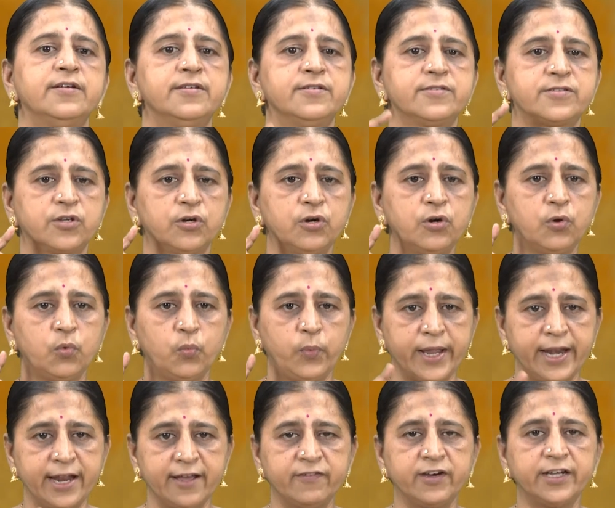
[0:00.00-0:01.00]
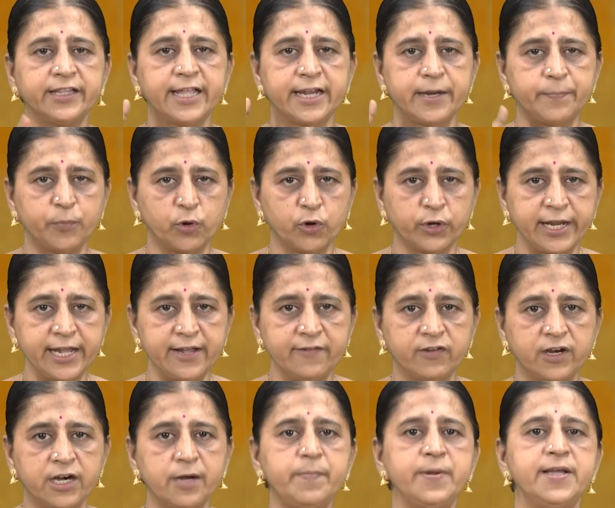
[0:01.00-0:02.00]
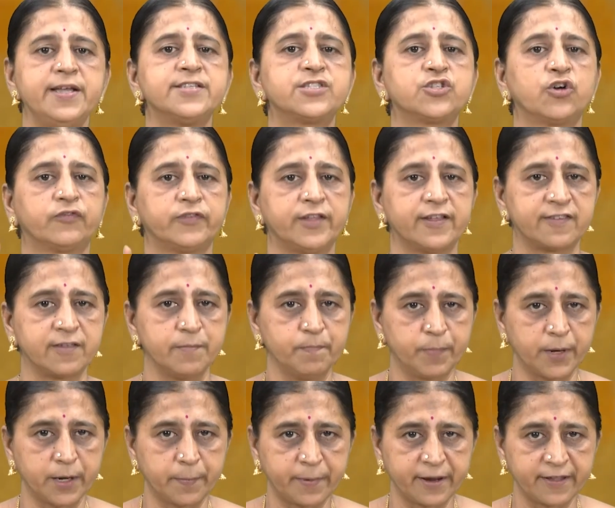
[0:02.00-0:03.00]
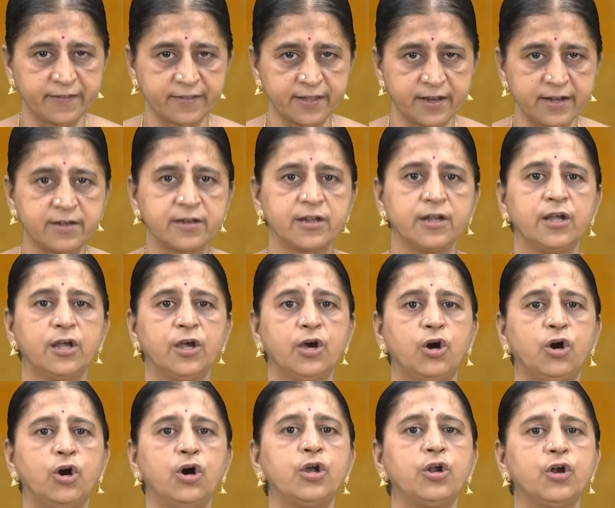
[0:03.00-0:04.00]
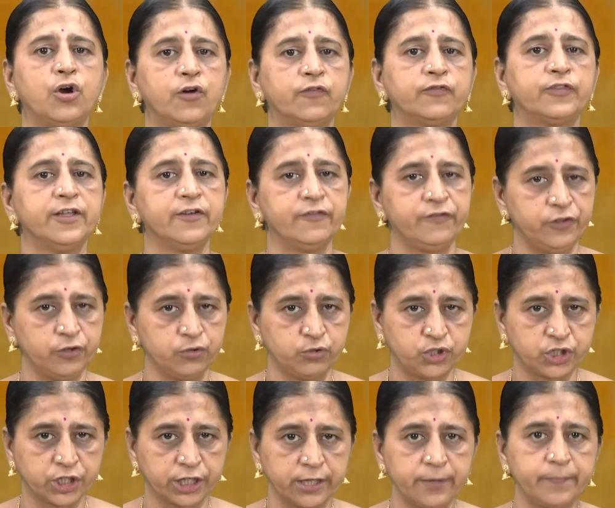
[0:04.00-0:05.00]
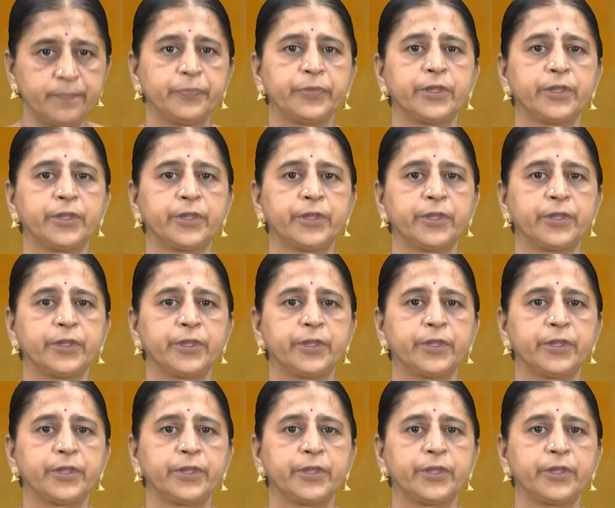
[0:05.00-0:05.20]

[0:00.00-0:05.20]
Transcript: So whenever the reporting verb is of the simple present or of the future,